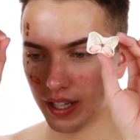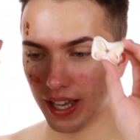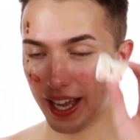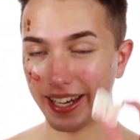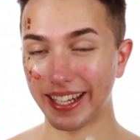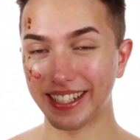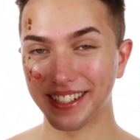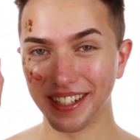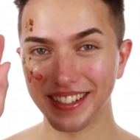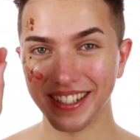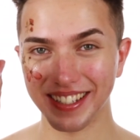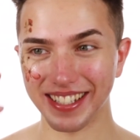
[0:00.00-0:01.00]
and it
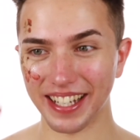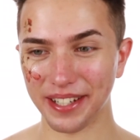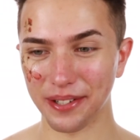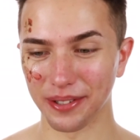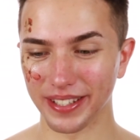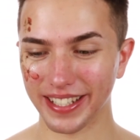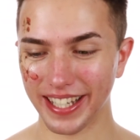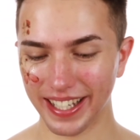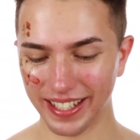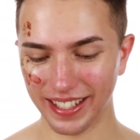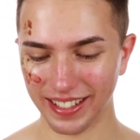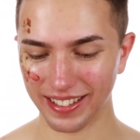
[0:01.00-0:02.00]
does stick to your
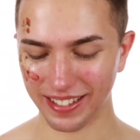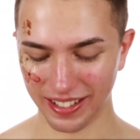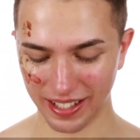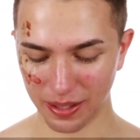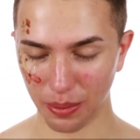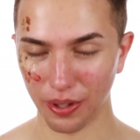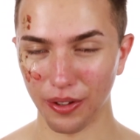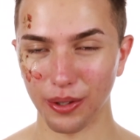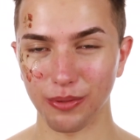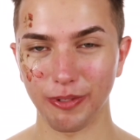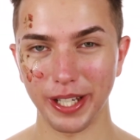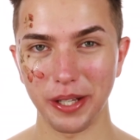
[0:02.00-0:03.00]
skin because it's one of those
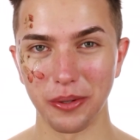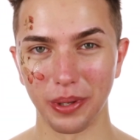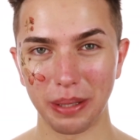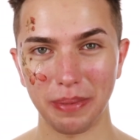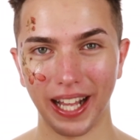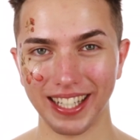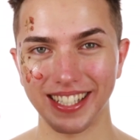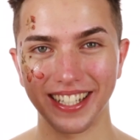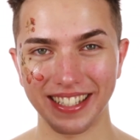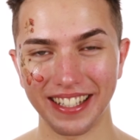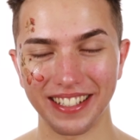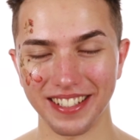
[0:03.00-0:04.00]
really annoying plastics
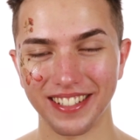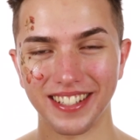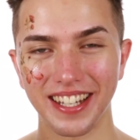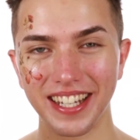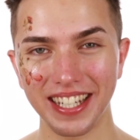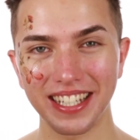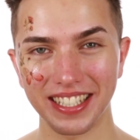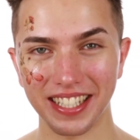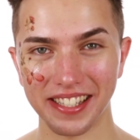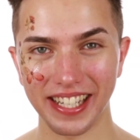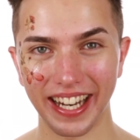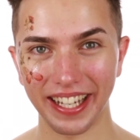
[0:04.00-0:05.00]
that just
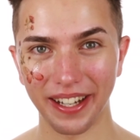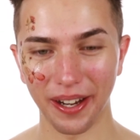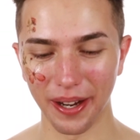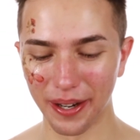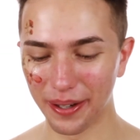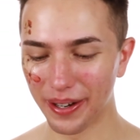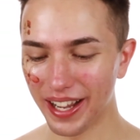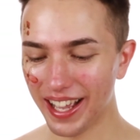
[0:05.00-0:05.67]
doesn't let go.